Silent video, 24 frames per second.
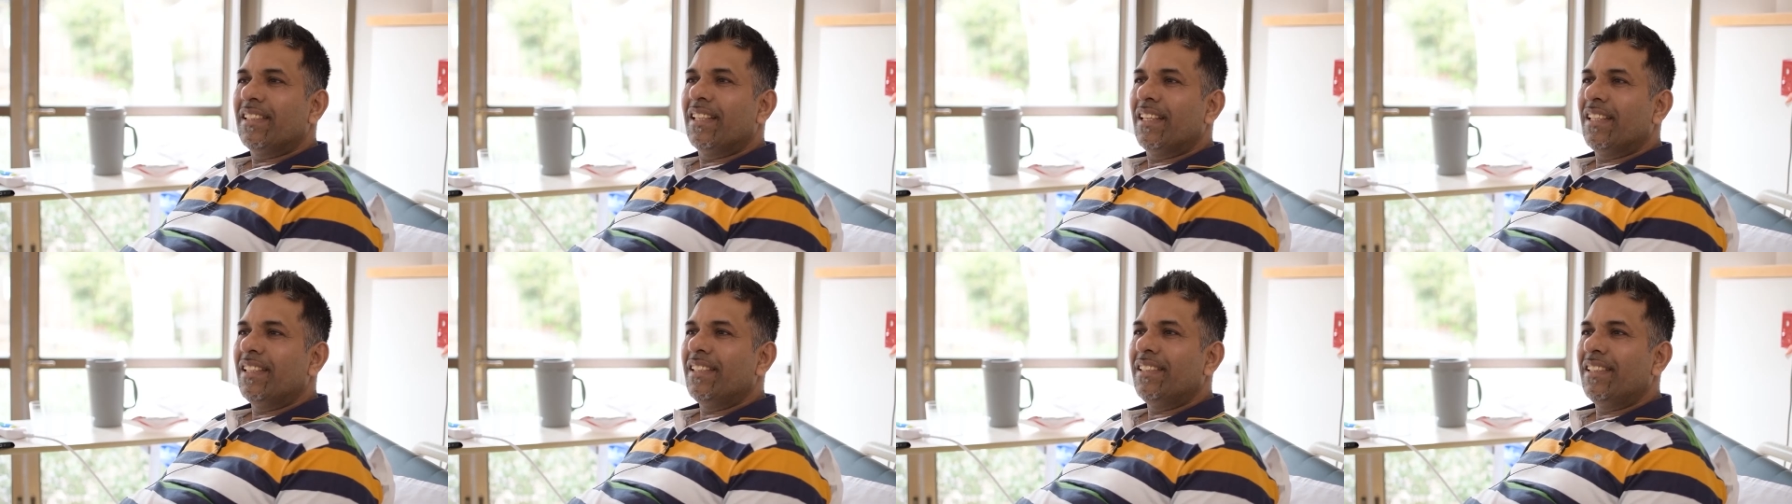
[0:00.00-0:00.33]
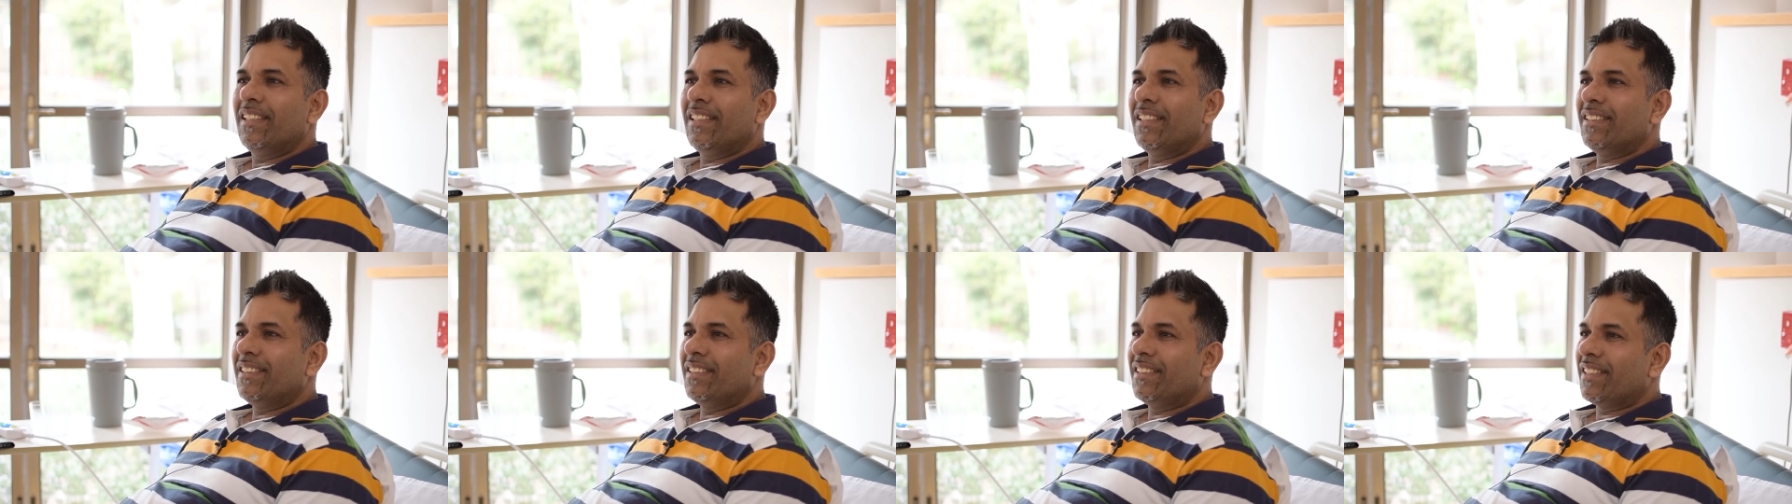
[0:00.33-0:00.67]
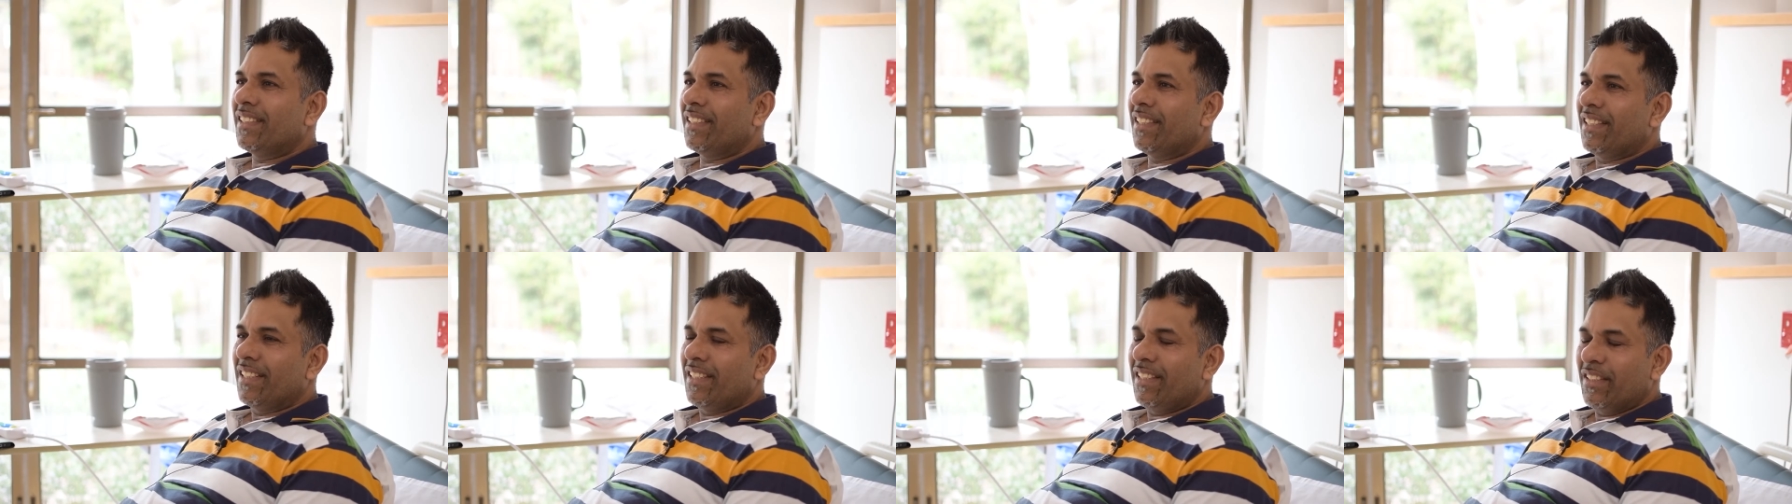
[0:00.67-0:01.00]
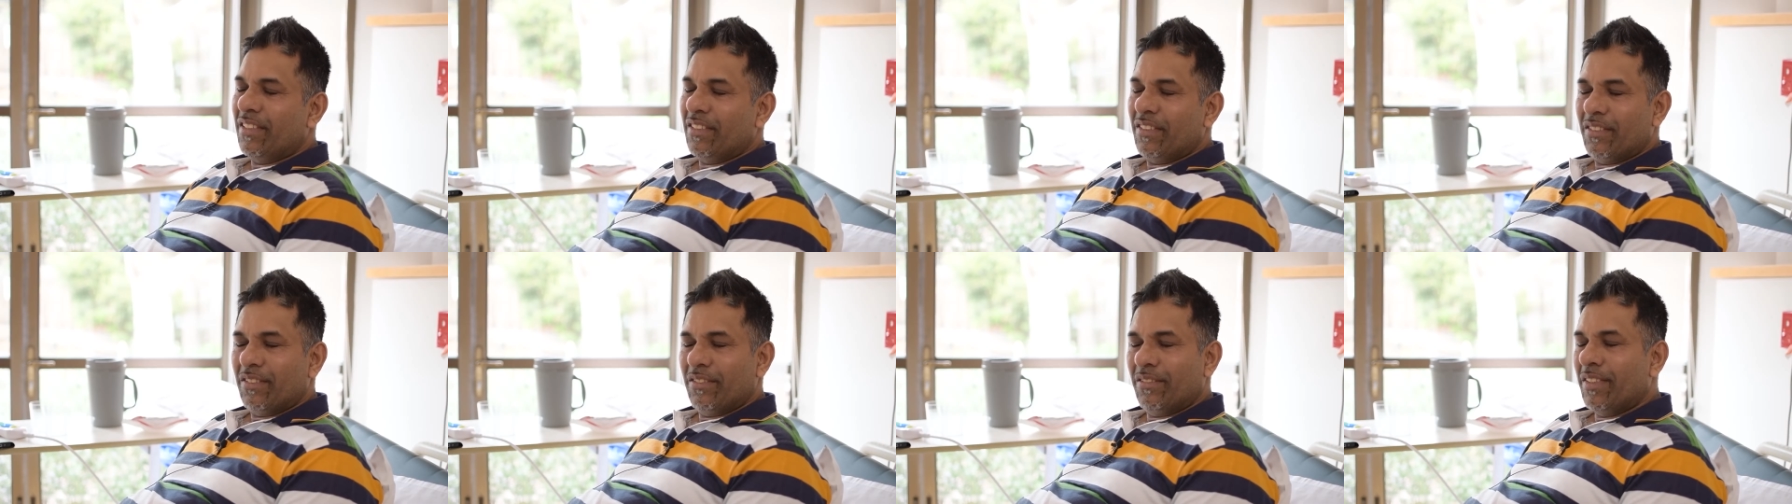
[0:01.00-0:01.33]
night. It's really
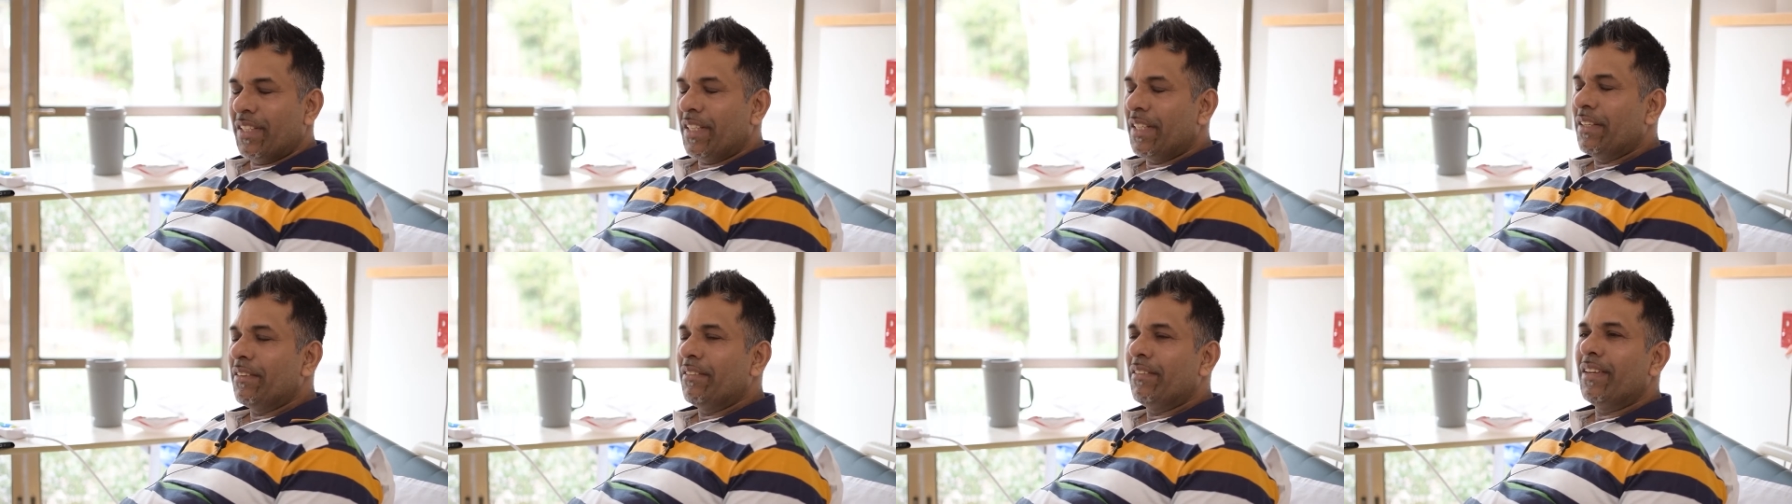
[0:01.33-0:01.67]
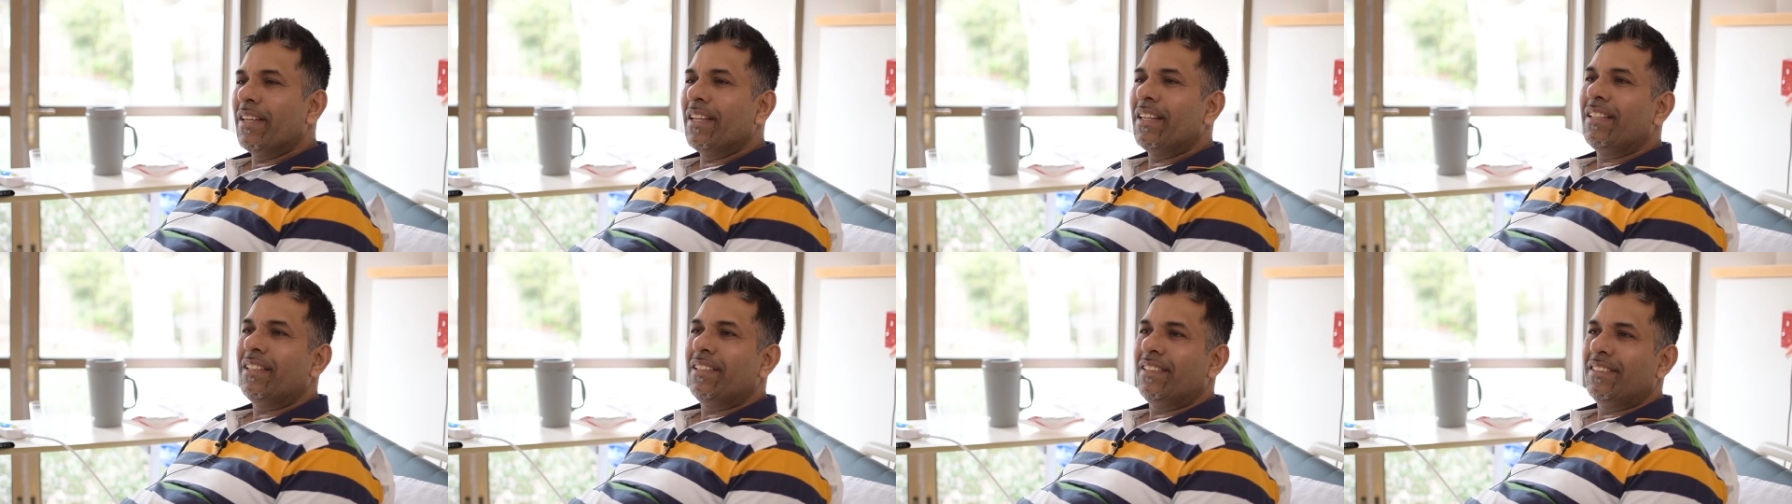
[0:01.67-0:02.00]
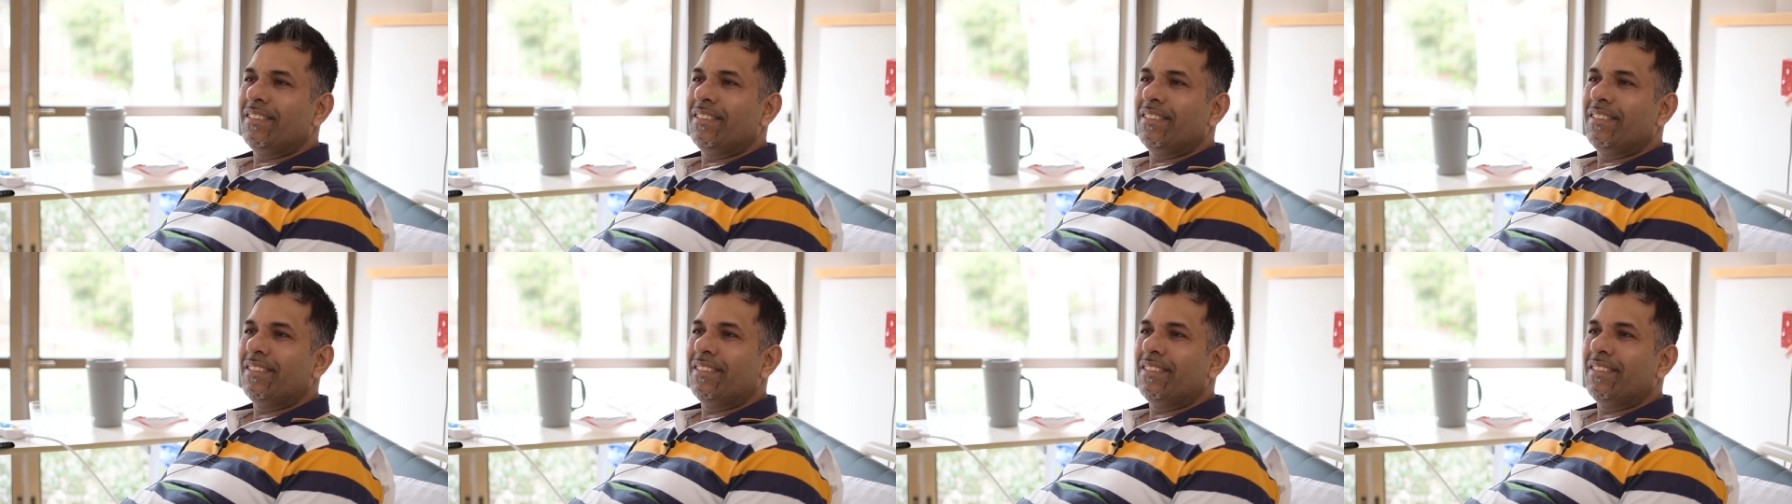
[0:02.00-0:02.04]
very well.